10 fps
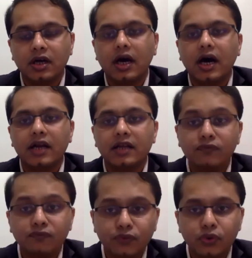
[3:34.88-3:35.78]
are
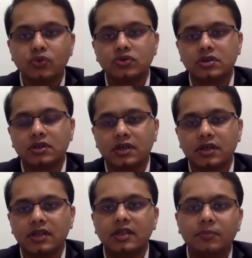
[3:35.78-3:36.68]
infused
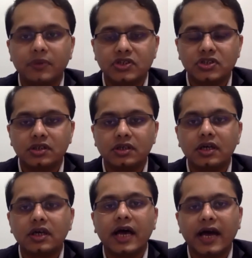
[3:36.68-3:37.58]
in the patient
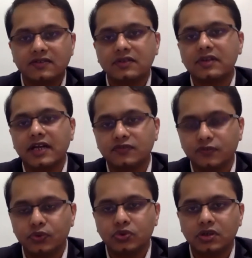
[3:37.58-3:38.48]
as a
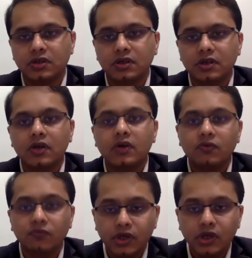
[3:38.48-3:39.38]
transfusion.
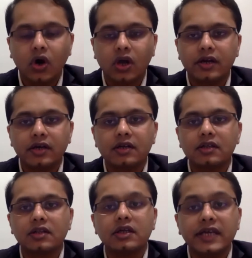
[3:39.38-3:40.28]
We call it
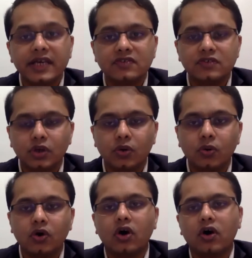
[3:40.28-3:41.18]
the day zero
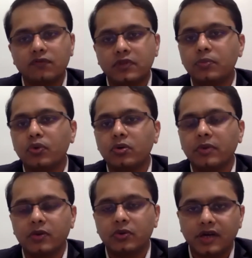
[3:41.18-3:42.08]
of the bone
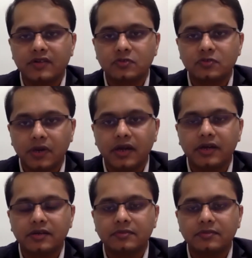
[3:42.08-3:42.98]
marrow transplant.